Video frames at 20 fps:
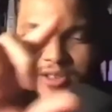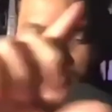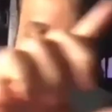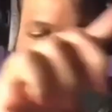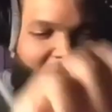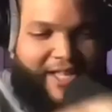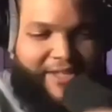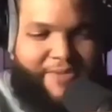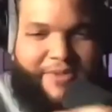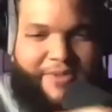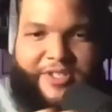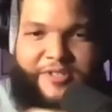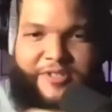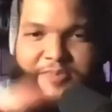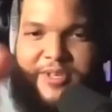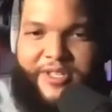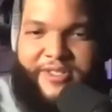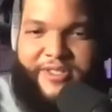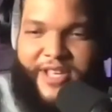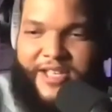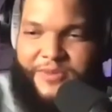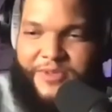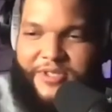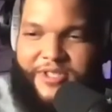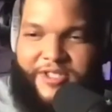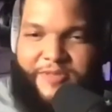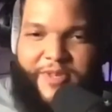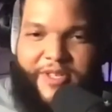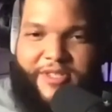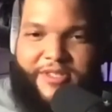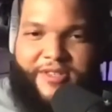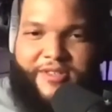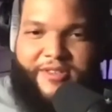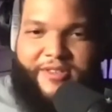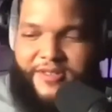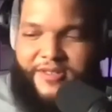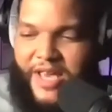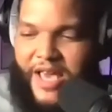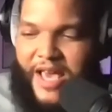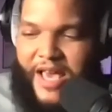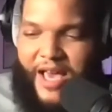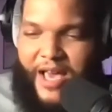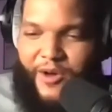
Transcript: to, oh, that's what this piece is.